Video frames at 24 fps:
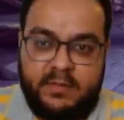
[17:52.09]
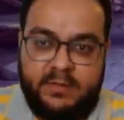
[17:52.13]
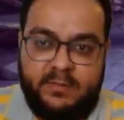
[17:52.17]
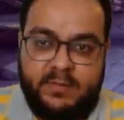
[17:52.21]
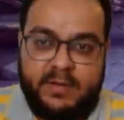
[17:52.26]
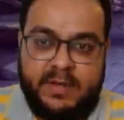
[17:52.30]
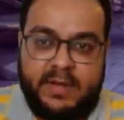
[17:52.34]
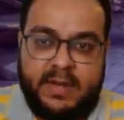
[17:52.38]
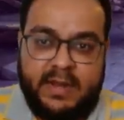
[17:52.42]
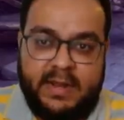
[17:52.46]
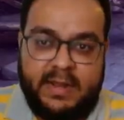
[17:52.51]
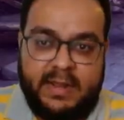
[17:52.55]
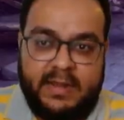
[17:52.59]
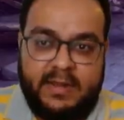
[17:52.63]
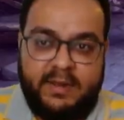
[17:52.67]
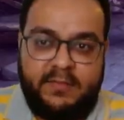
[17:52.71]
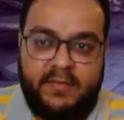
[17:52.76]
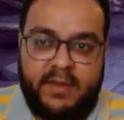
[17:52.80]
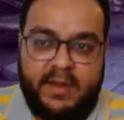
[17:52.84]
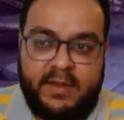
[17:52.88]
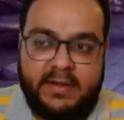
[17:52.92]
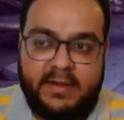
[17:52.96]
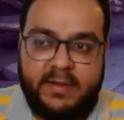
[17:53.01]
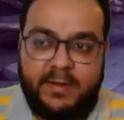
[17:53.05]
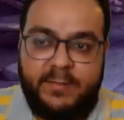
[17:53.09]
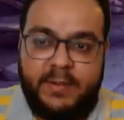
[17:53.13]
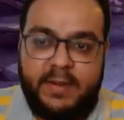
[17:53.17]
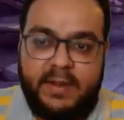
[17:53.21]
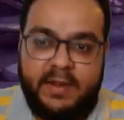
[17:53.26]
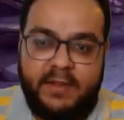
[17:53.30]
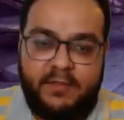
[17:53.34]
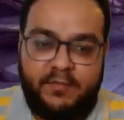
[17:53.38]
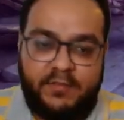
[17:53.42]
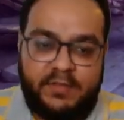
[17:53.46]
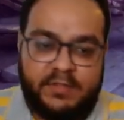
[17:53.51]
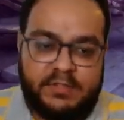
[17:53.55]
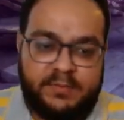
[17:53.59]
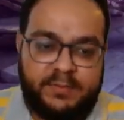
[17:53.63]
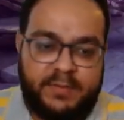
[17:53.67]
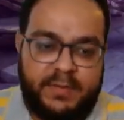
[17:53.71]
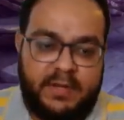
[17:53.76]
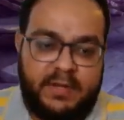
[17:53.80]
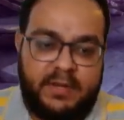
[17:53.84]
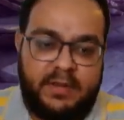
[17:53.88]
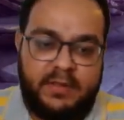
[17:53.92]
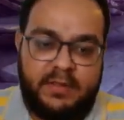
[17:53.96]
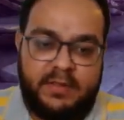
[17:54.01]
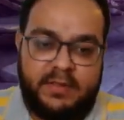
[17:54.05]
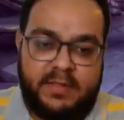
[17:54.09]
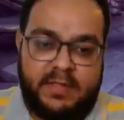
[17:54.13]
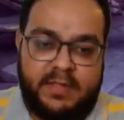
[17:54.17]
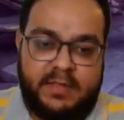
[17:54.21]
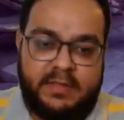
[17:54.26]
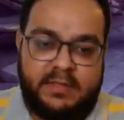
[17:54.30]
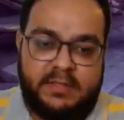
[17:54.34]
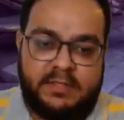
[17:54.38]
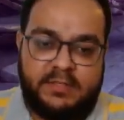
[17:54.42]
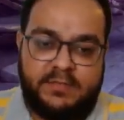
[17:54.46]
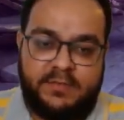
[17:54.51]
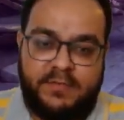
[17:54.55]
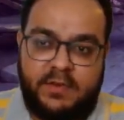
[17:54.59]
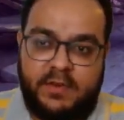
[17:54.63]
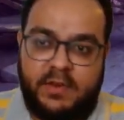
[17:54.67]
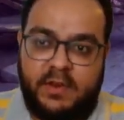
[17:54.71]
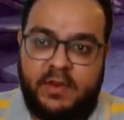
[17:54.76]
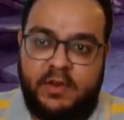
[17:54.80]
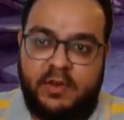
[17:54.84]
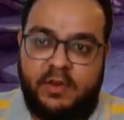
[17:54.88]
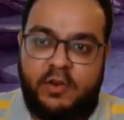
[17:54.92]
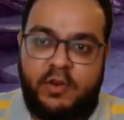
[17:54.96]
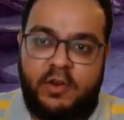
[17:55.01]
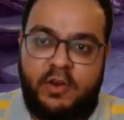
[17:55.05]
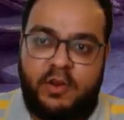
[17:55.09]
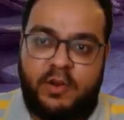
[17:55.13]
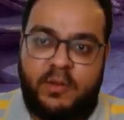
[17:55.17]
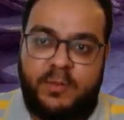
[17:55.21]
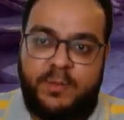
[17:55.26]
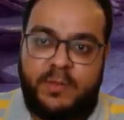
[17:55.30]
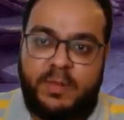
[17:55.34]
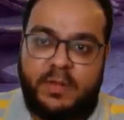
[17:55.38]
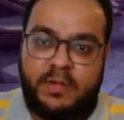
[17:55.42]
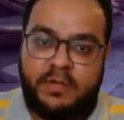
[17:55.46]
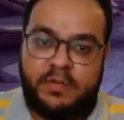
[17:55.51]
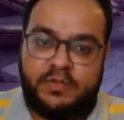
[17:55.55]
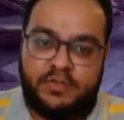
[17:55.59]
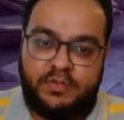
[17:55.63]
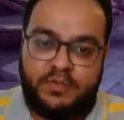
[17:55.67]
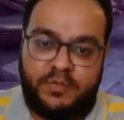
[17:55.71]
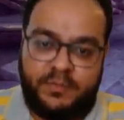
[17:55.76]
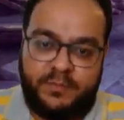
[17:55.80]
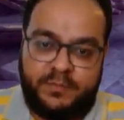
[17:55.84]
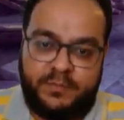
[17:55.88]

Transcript: But again, if I did build him with speed, then this will not be an issue.